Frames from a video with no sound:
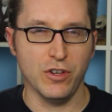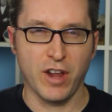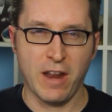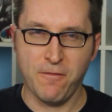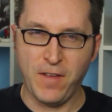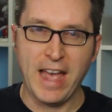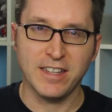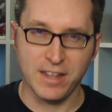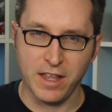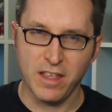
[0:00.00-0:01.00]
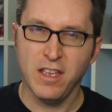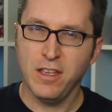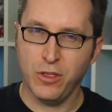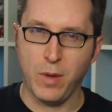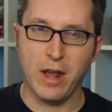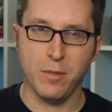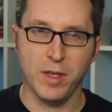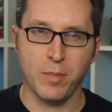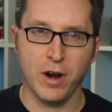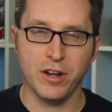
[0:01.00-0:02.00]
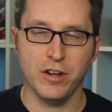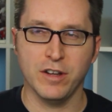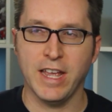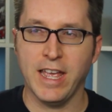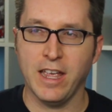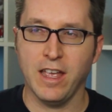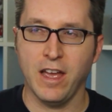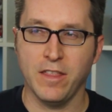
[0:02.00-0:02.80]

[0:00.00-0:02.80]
so you're kind of fasting throughout a big part of your day.